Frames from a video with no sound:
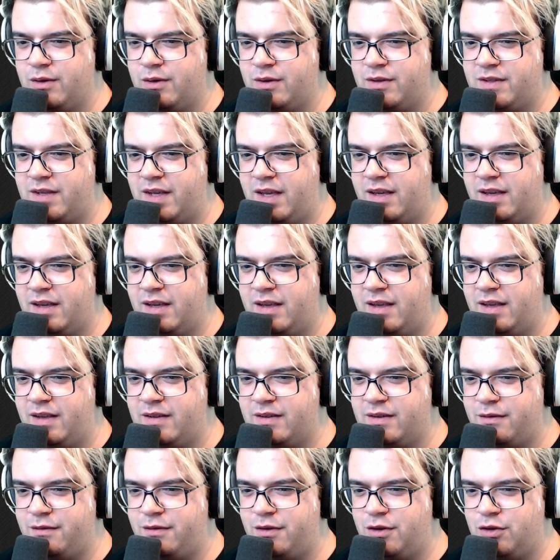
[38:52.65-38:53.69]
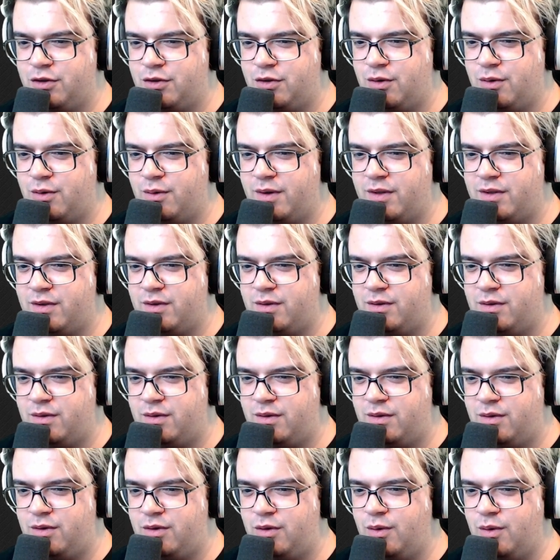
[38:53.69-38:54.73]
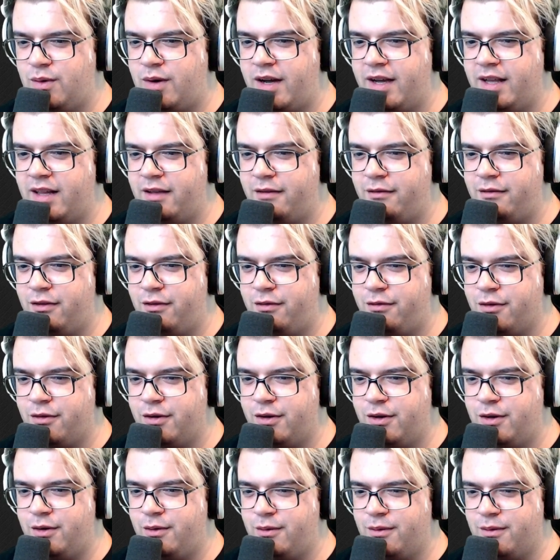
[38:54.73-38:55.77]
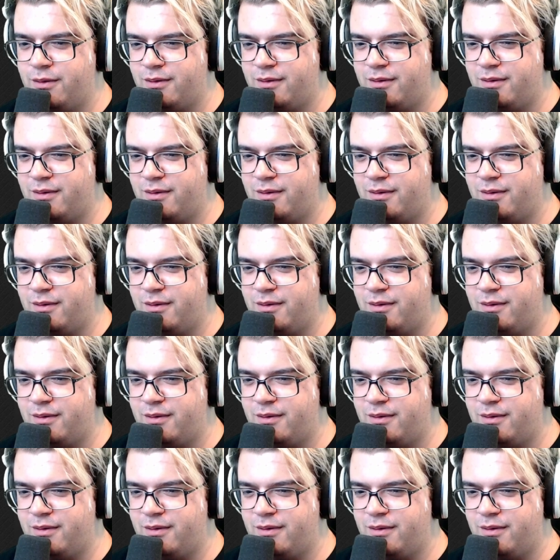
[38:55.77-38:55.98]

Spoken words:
You're saying he's a fish too. It's too high level for you.